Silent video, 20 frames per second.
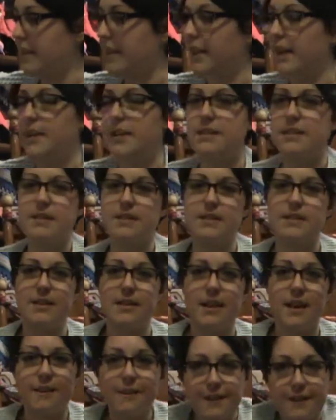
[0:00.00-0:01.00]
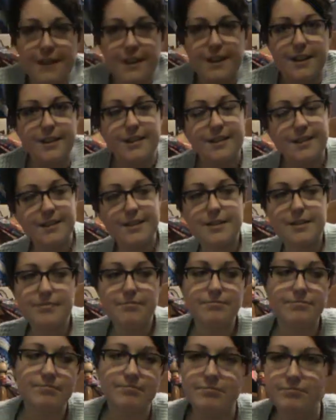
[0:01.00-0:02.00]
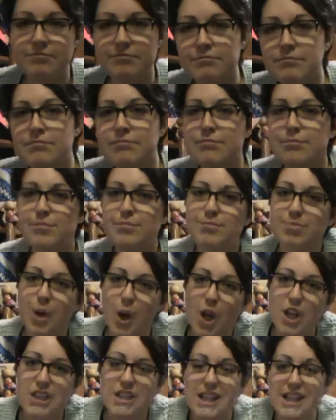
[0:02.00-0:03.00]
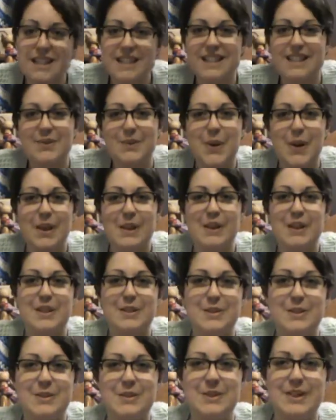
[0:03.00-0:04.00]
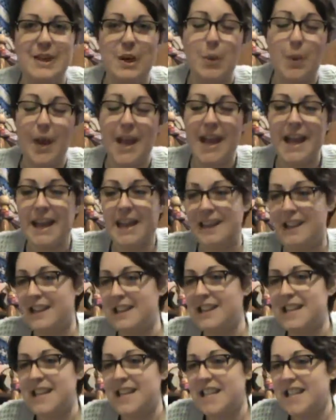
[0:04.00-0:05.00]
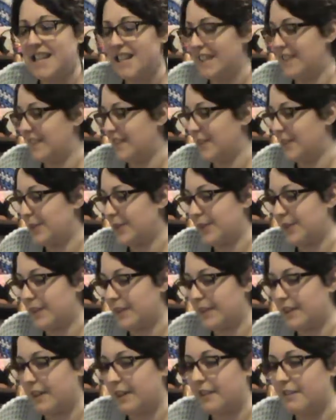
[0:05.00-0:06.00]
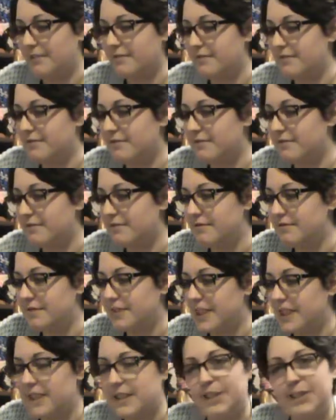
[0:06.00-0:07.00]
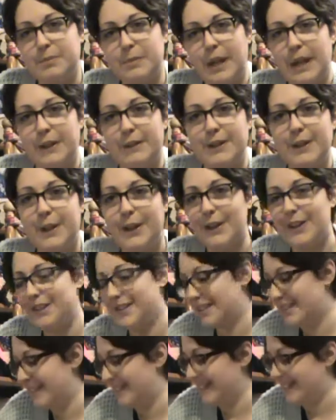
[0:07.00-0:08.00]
that's a finished project in a way, even though they're not made of yarn.